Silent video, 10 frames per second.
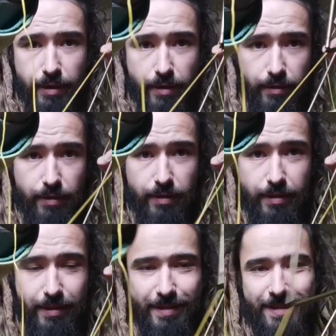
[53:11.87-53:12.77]
the tension
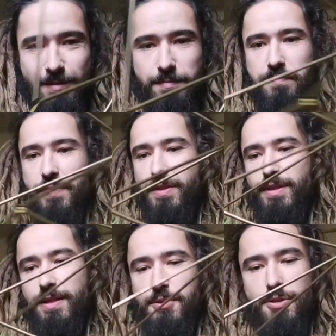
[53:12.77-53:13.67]
got lost a bit
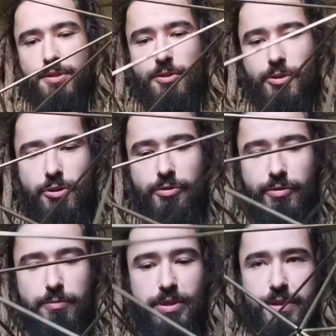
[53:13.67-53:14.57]
and
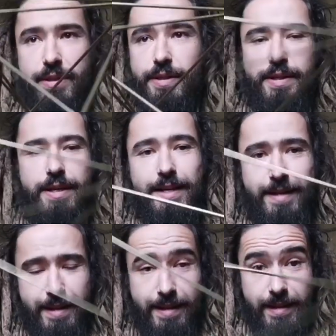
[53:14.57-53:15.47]
it's good to keep
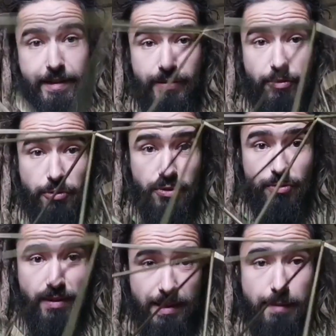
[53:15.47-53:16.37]
that
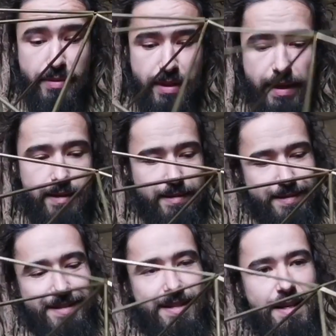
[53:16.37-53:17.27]
tension you know
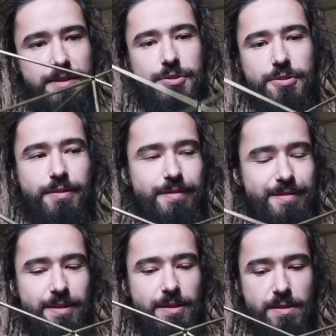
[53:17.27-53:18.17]
you can always
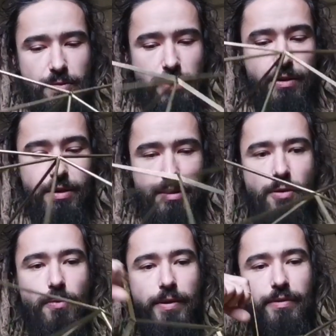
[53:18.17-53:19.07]
go
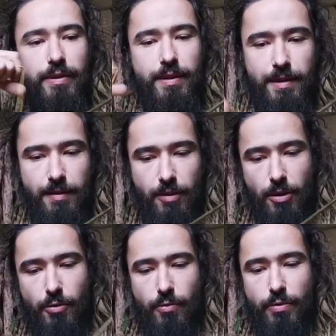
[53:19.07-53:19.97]
through the whole thing in
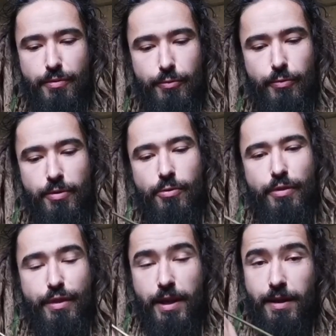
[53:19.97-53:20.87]
the end and
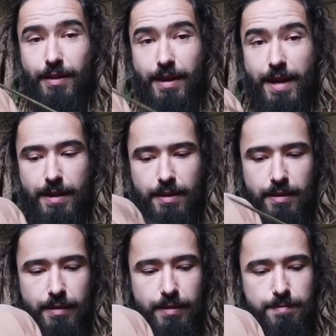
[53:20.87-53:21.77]
tighten it up
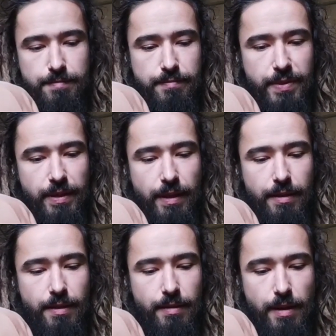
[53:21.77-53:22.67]
but it's a
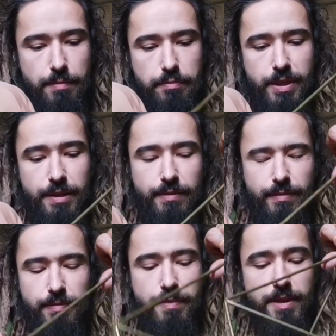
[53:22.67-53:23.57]
lot
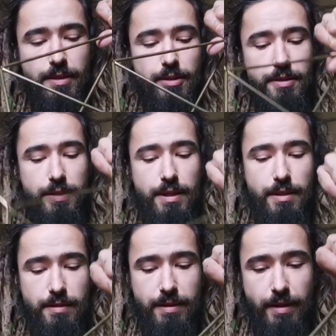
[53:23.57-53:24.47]
nicer to just
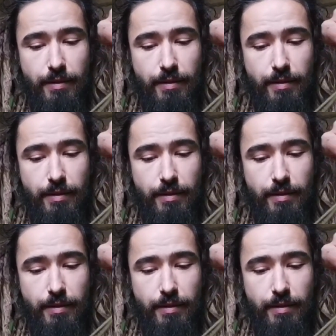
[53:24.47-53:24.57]
not